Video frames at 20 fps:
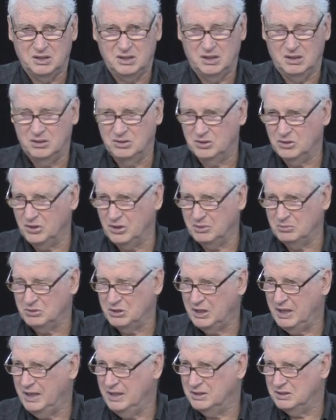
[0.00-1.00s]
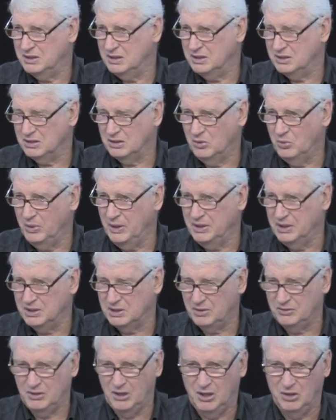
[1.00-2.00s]
and circumstances and the witness
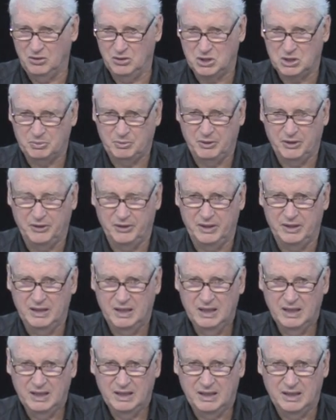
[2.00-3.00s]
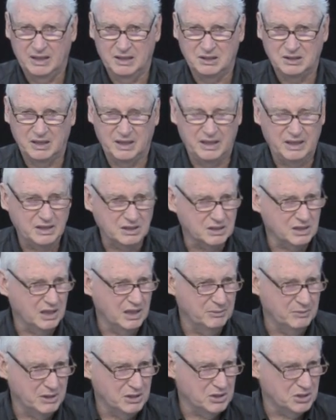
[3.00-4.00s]
of the Holy Spirit is that He is
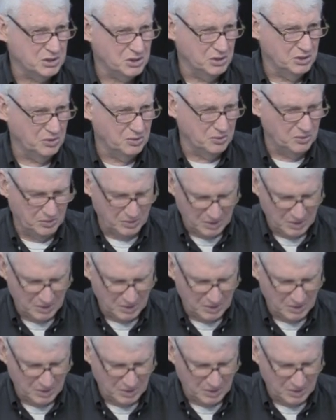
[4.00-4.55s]
coming soon.